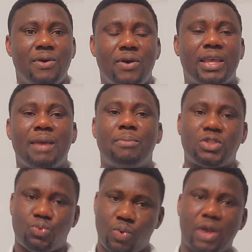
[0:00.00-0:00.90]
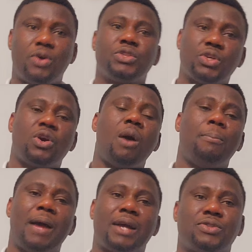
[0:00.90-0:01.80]
Okay, but we are going to
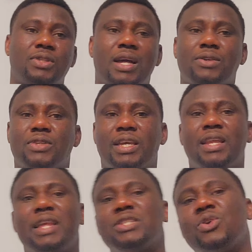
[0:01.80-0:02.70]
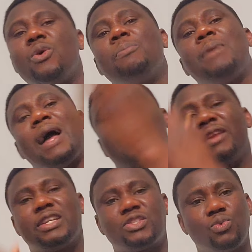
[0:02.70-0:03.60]
come back to that. Okay, let's go back.
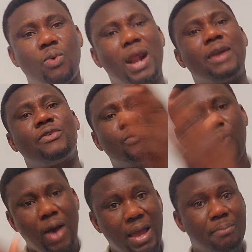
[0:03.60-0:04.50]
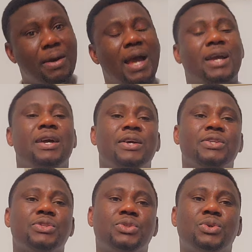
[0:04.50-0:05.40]
Let's rewind back
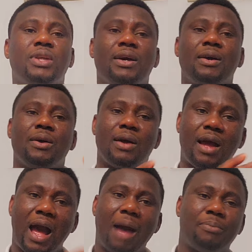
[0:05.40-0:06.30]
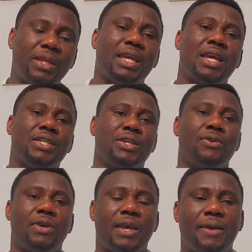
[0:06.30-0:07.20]
to the
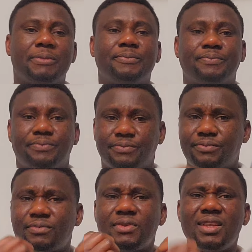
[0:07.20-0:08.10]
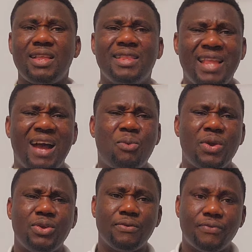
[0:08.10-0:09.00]
application, okay? Now,
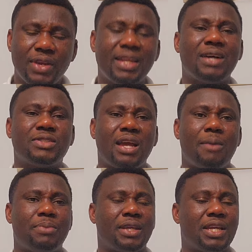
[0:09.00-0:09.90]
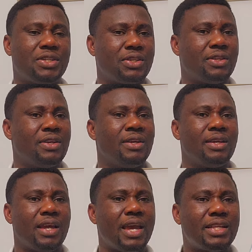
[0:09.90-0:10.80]
when you're filling out an application,
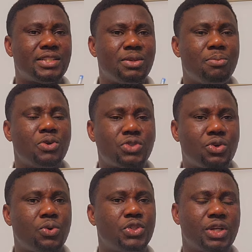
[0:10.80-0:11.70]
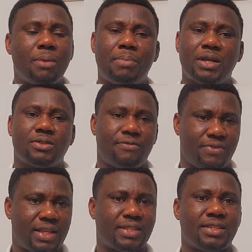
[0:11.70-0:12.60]
it's the most crucial part of
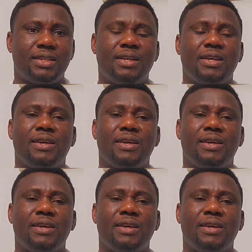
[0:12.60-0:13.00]
this